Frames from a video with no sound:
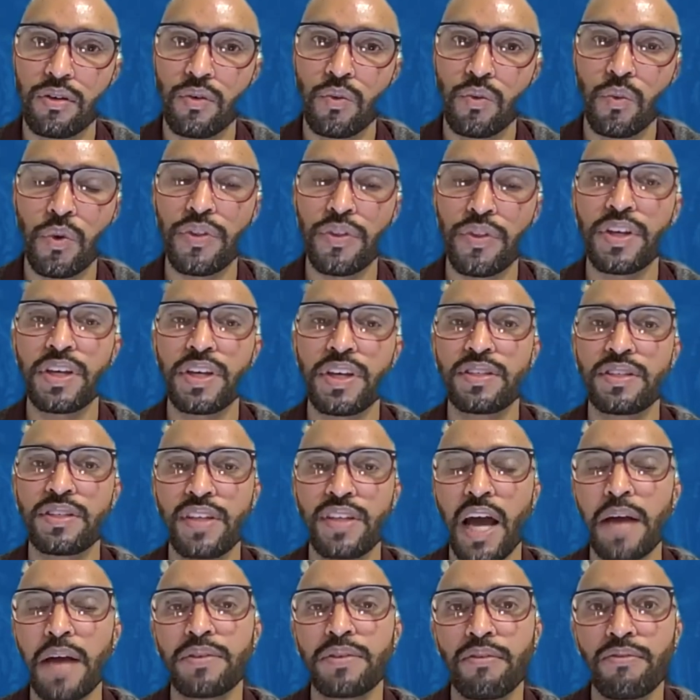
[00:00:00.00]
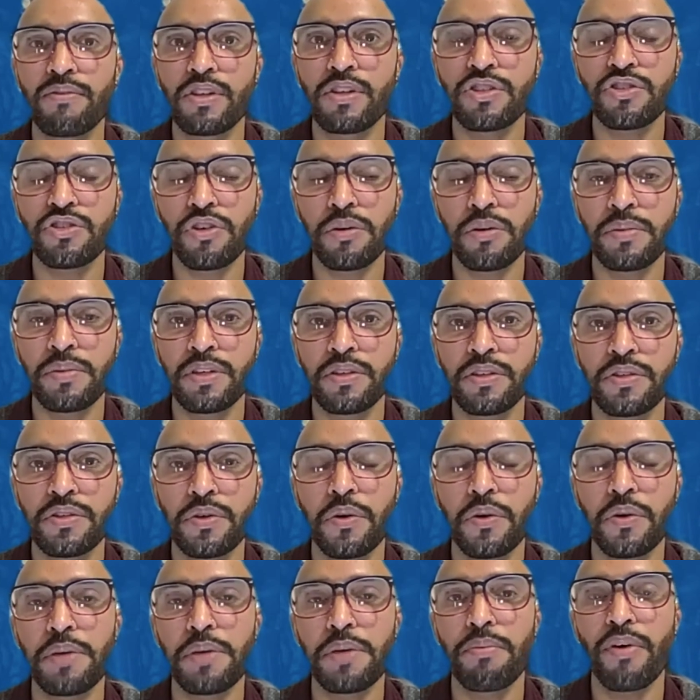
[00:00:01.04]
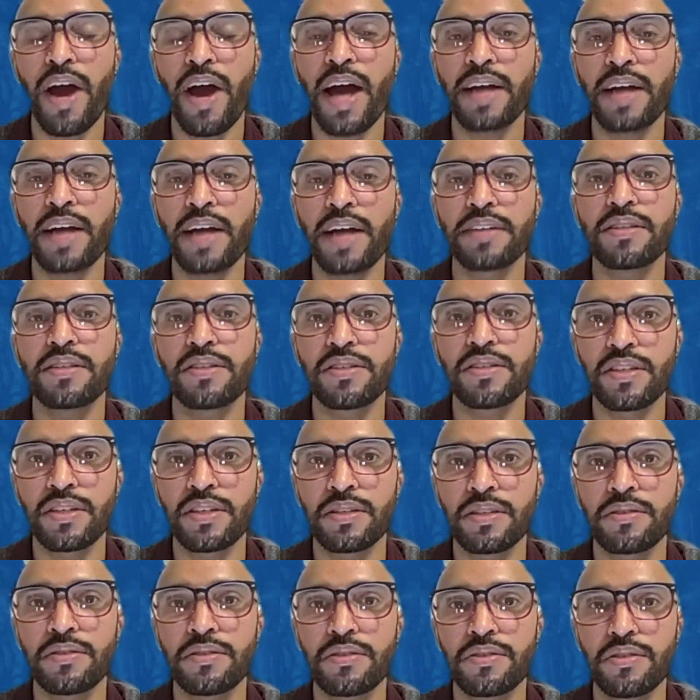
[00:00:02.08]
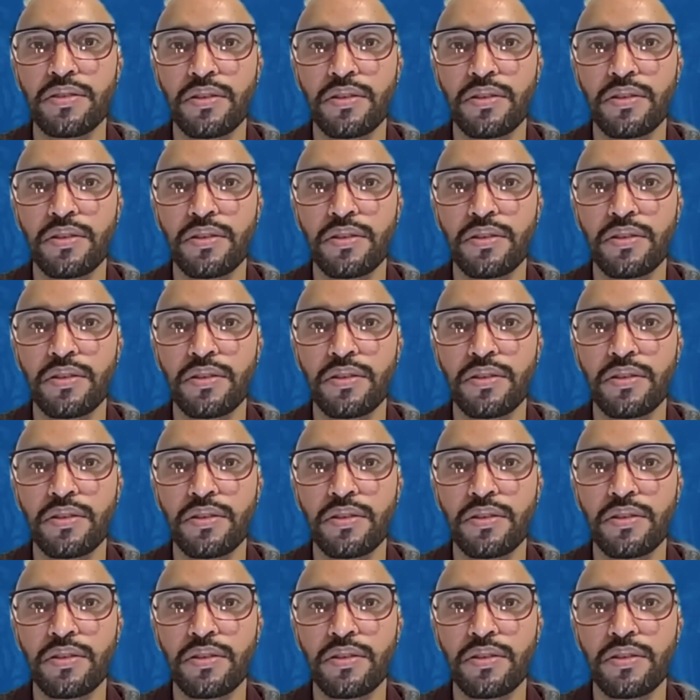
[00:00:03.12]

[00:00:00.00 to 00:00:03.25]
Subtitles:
where these types of discriminatory practices